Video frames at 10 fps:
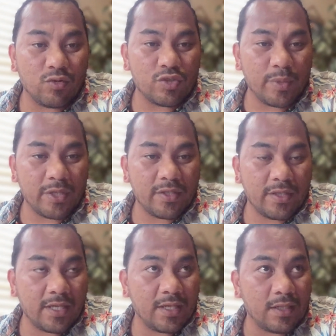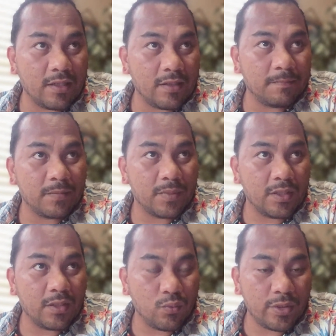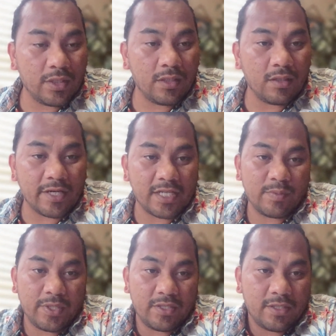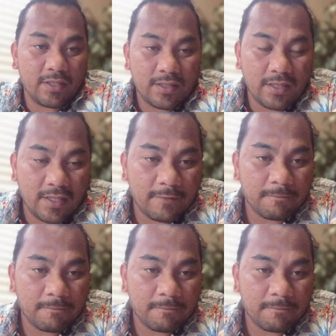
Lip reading: barrier that we are experiencing today.